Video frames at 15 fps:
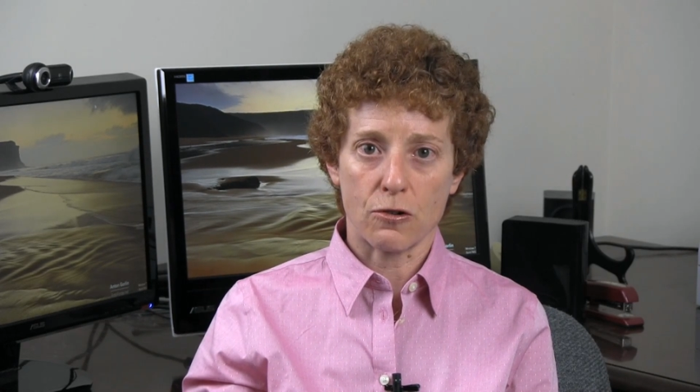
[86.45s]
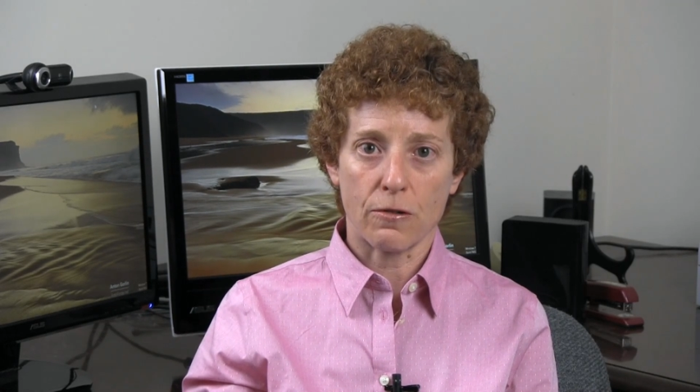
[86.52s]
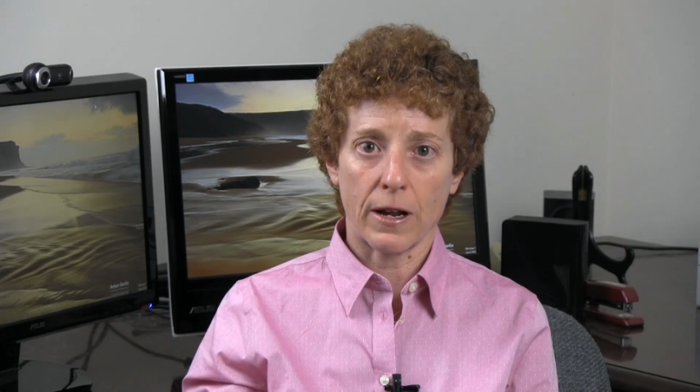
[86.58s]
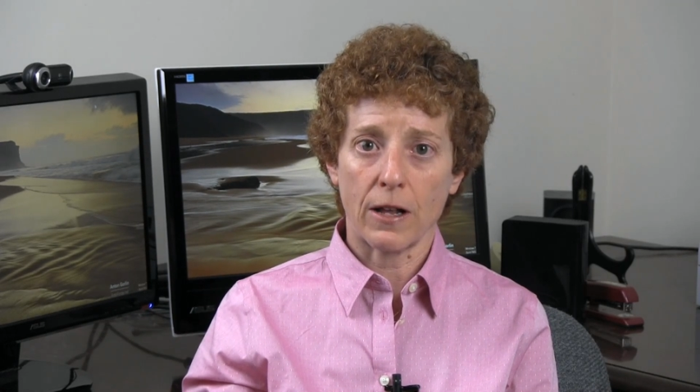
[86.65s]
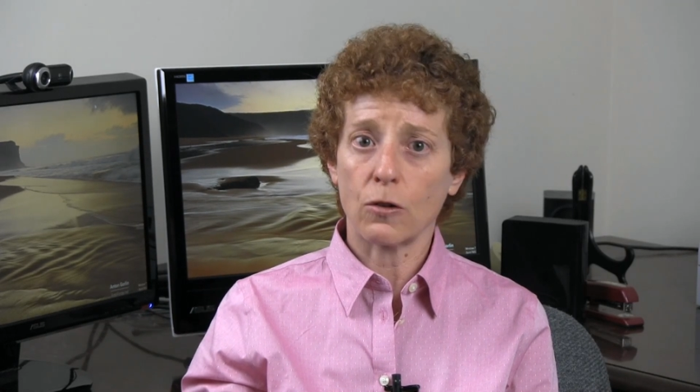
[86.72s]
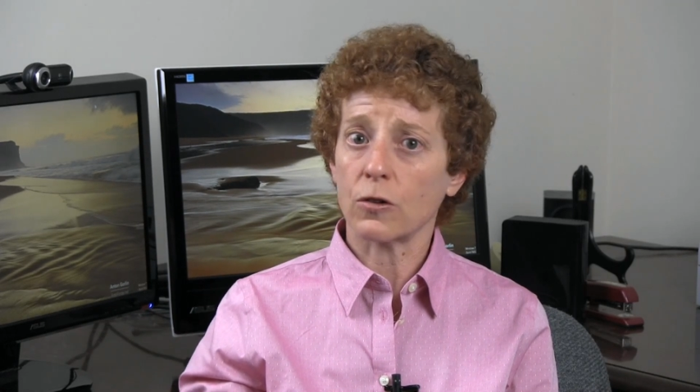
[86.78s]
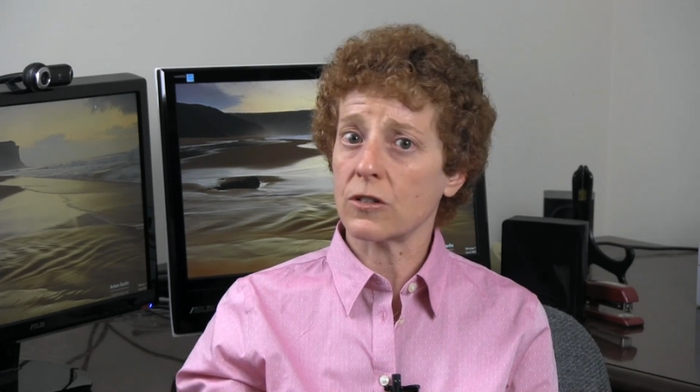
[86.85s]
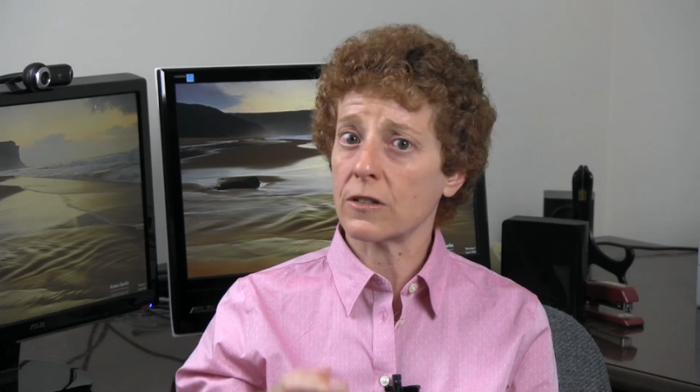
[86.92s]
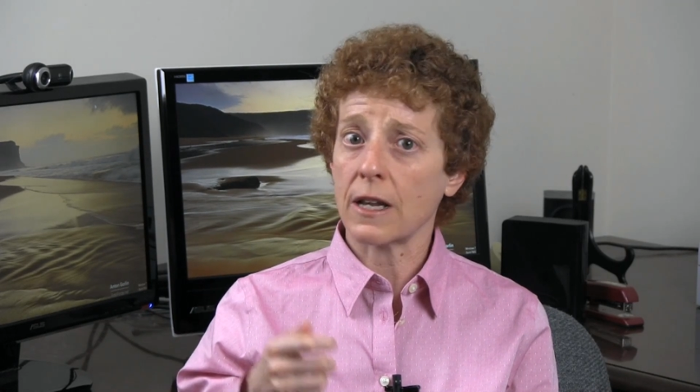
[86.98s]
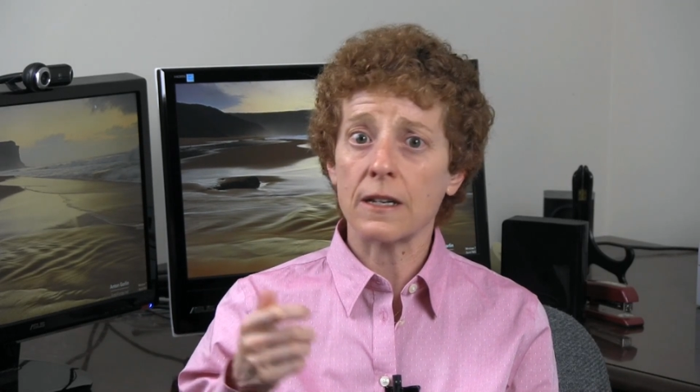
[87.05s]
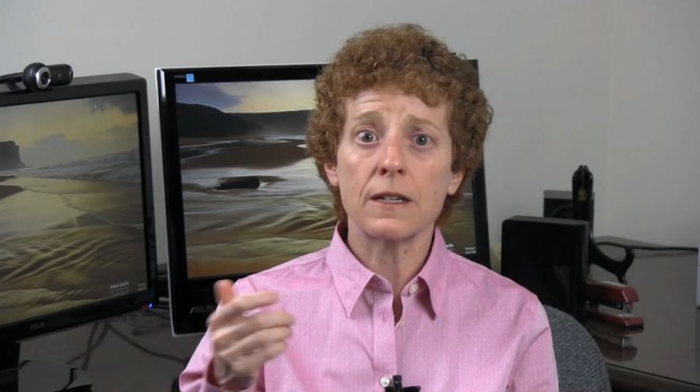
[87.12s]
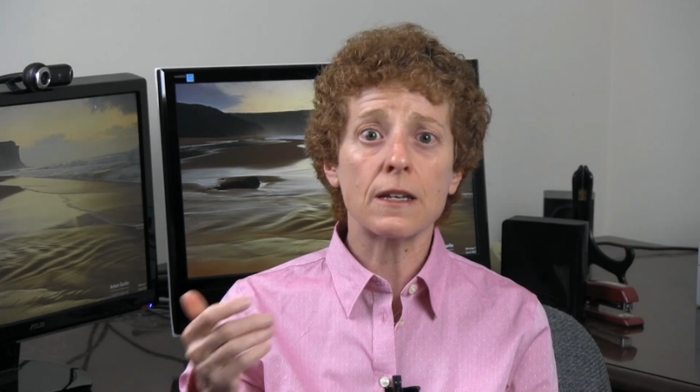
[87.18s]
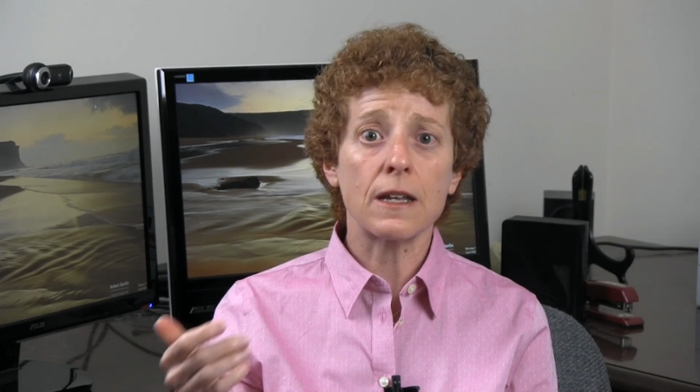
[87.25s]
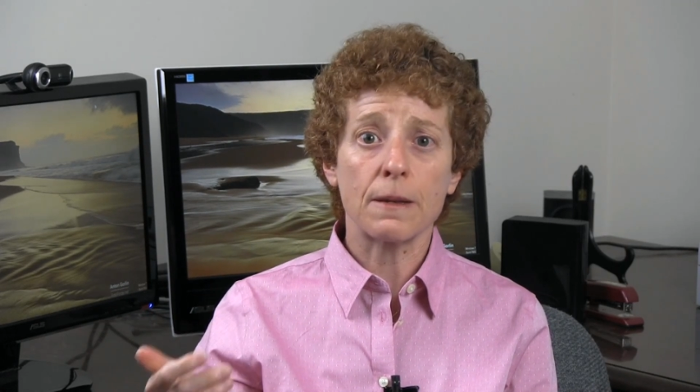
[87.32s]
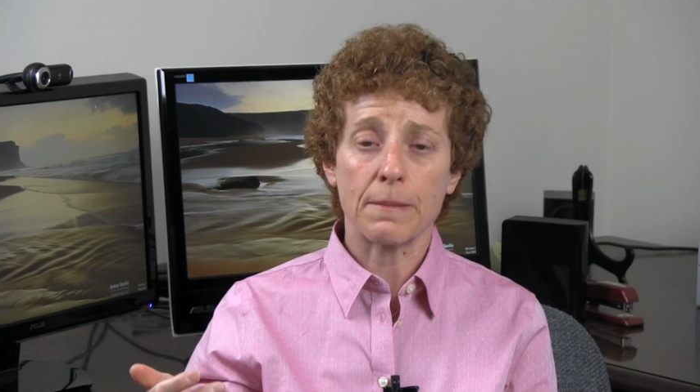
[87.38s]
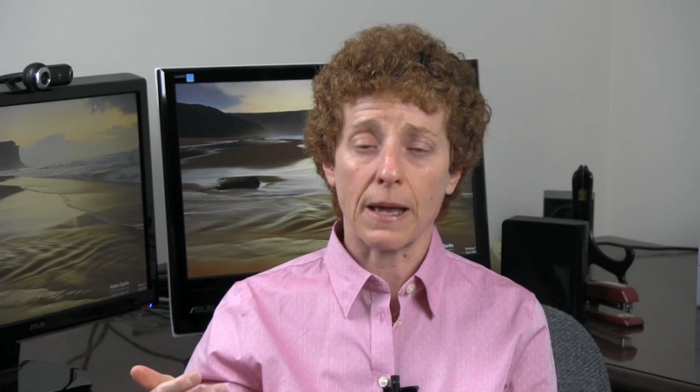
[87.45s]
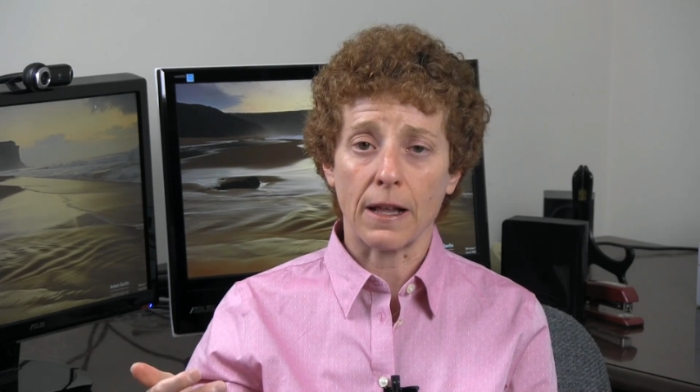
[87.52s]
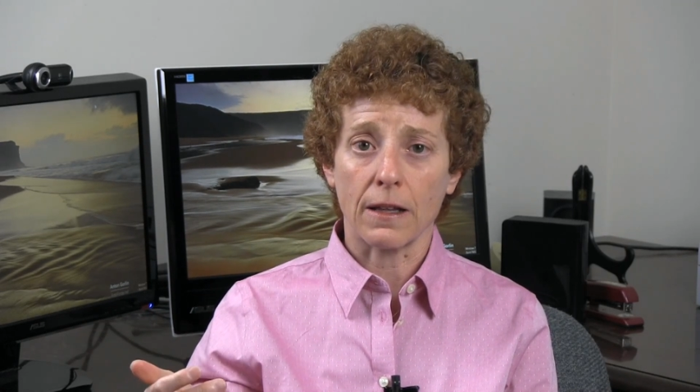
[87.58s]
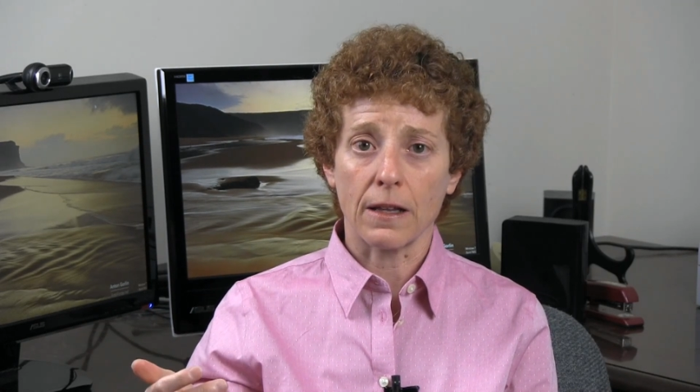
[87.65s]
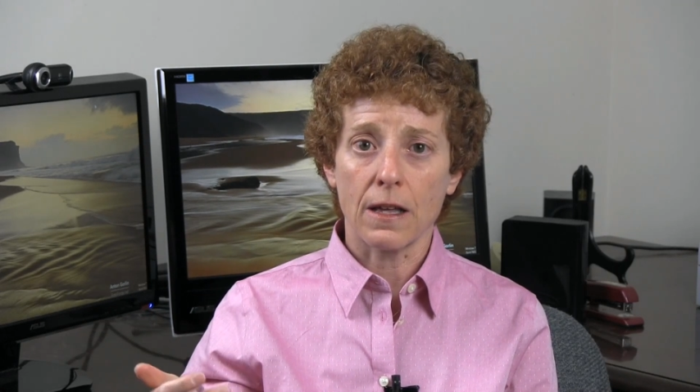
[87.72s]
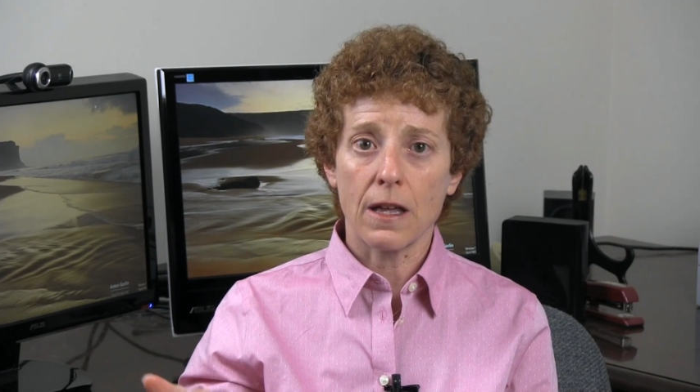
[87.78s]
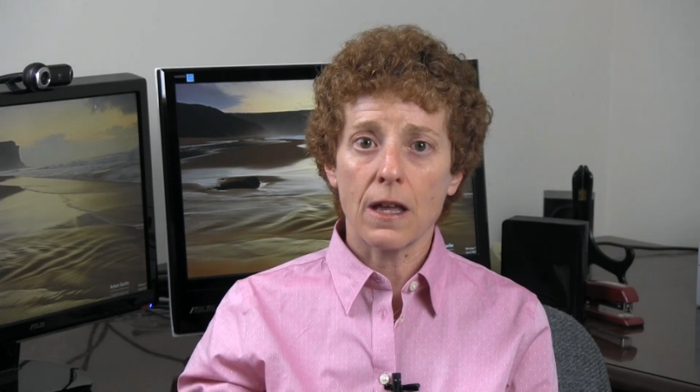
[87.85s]
trail, or send an
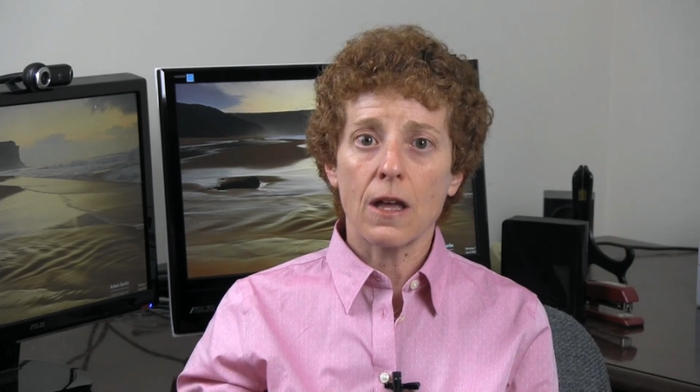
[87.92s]
email.